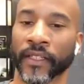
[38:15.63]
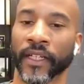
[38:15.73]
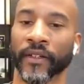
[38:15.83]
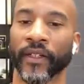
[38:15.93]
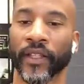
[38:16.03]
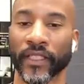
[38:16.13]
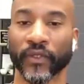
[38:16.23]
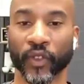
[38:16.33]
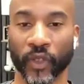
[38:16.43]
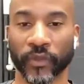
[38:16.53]
Carrie, thanks
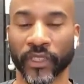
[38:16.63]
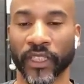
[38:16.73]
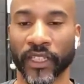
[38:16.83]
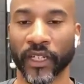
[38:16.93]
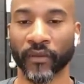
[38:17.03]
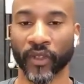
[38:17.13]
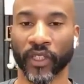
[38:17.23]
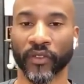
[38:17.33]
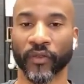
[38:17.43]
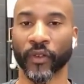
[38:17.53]
for joining me today. I'm
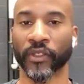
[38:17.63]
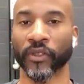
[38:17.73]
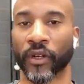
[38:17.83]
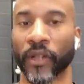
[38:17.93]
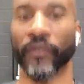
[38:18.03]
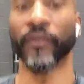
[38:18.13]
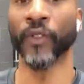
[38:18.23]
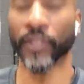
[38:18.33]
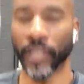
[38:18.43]
looking forward to our full